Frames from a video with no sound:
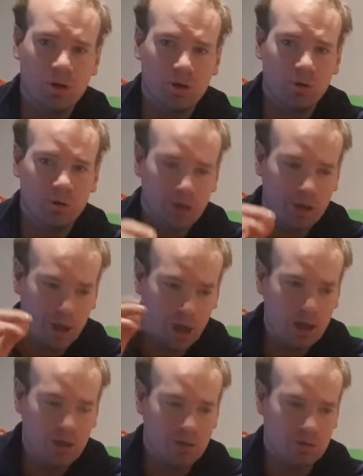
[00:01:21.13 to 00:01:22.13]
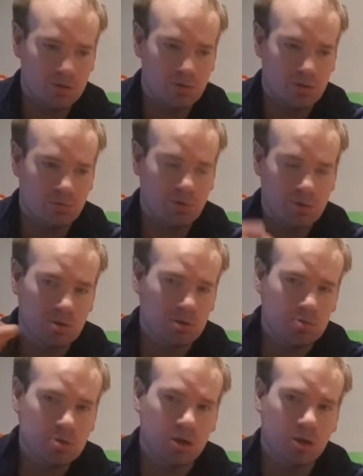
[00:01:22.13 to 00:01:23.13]
or the highest
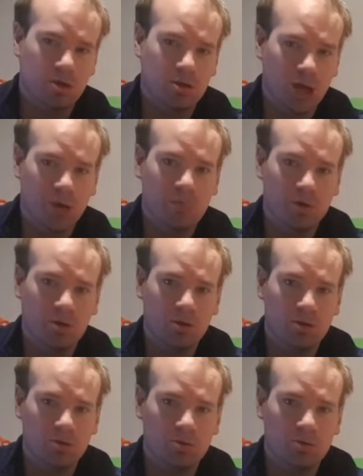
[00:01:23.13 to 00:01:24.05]
resolution camera,